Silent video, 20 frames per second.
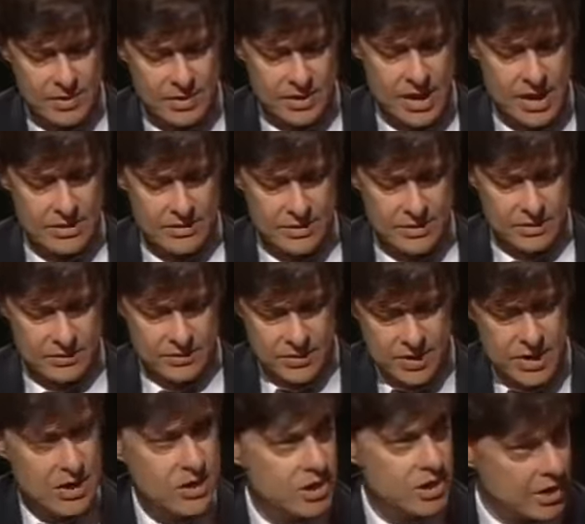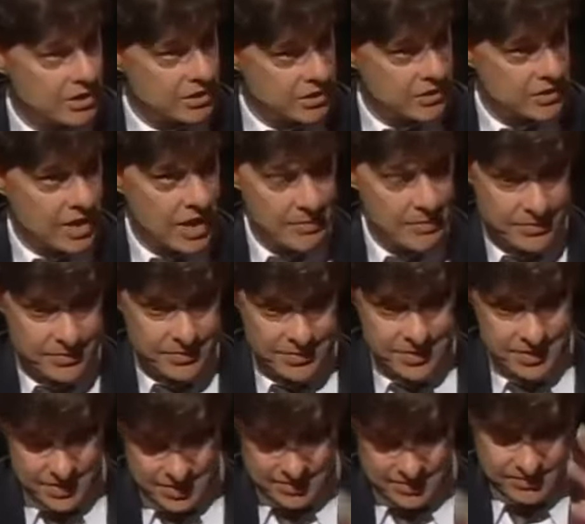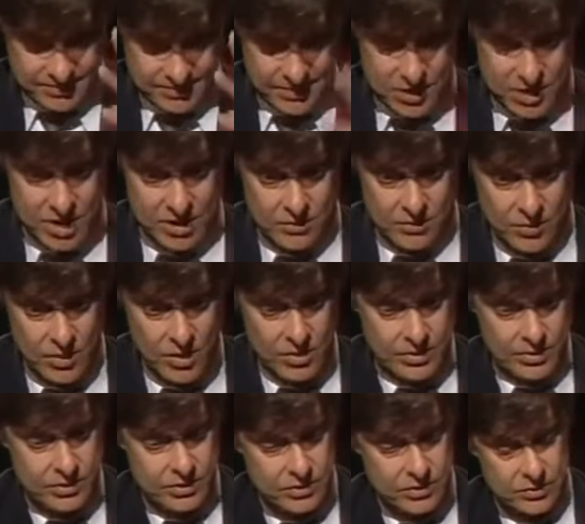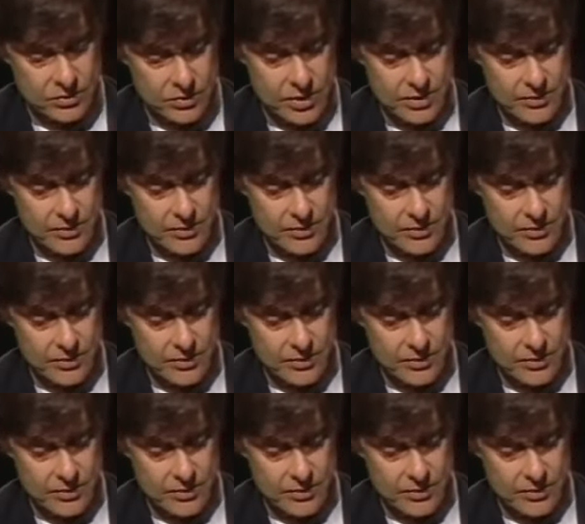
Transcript: to get sort of siege engines up this sheer rock to.